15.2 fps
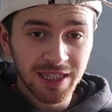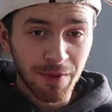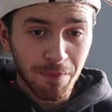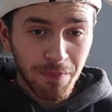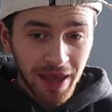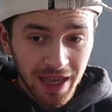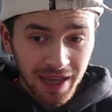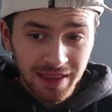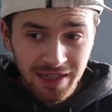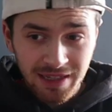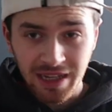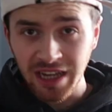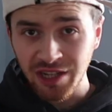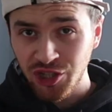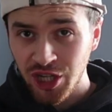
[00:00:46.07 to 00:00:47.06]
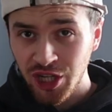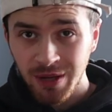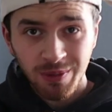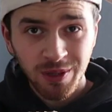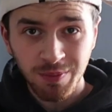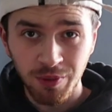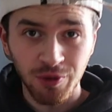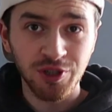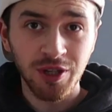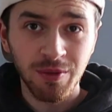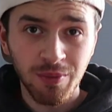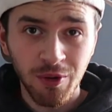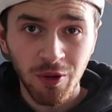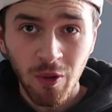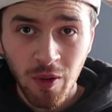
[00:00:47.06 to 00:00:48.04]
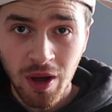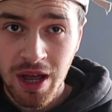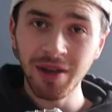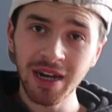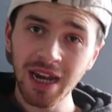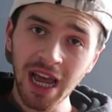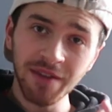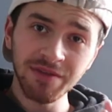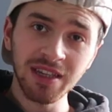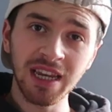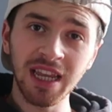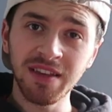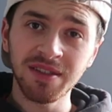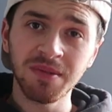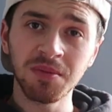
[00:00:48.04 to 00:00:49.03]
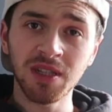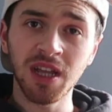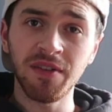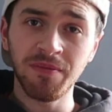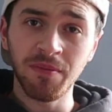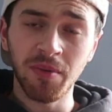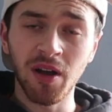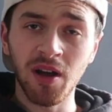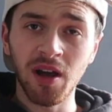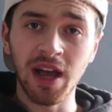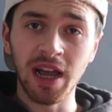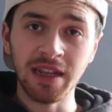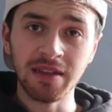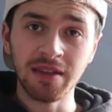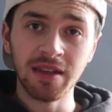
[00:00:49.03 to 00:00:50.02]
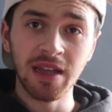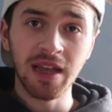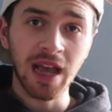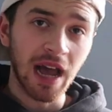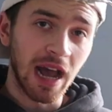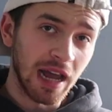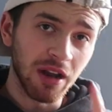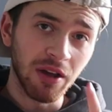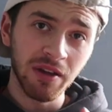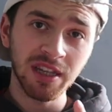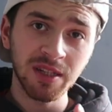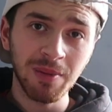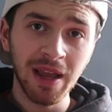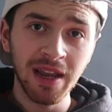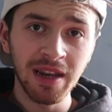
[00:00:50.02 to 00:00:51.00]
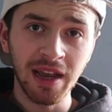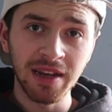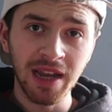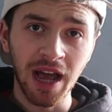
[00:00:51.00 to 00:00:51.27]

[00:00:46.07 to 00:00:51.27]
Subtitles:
To make this as cheap as possible, I'm going to have to leave some stuff behind. And I'll explain that